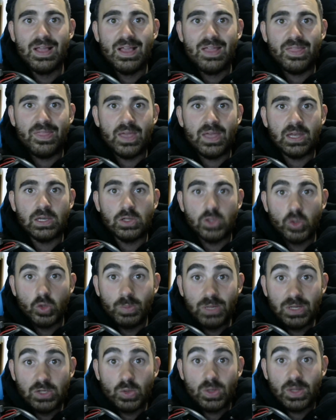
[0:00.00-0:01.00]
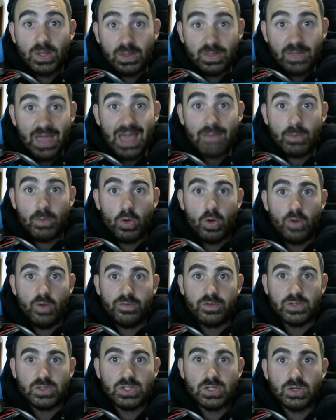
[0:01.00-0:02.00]
then you'll be doing that more
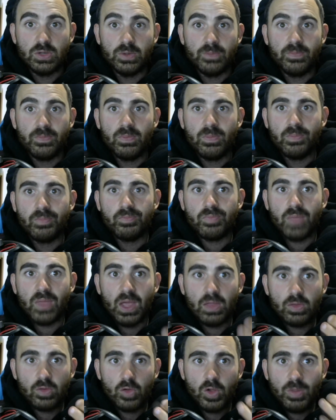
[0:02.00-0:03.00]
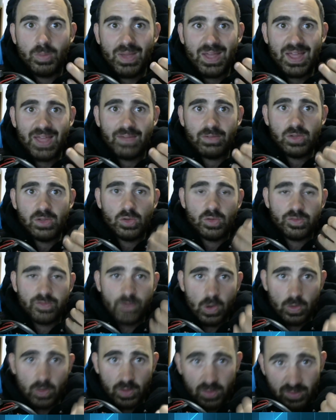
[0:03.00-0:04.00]
often too. It's all about having your
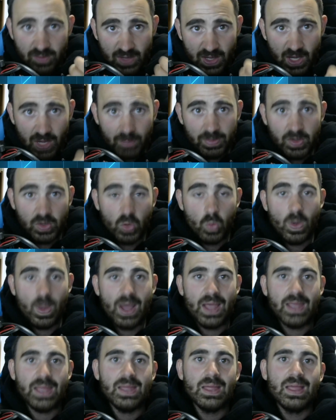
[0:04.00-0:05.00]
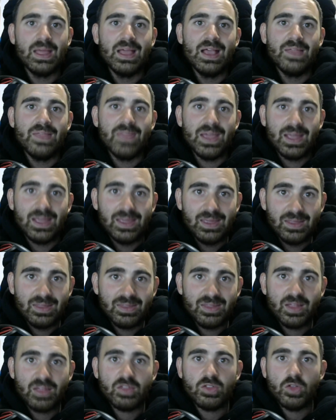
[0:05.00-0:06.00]
folder set up in a way that
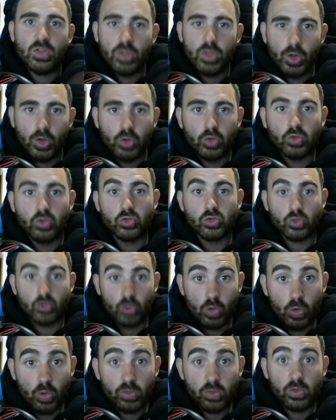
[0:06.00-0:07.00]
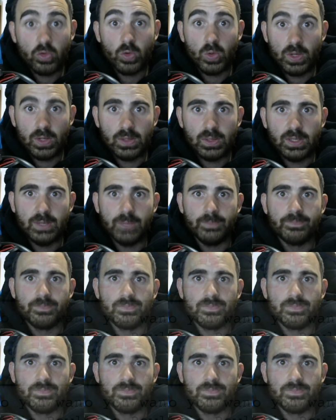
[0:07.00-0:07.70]
gets us to those draws quickly.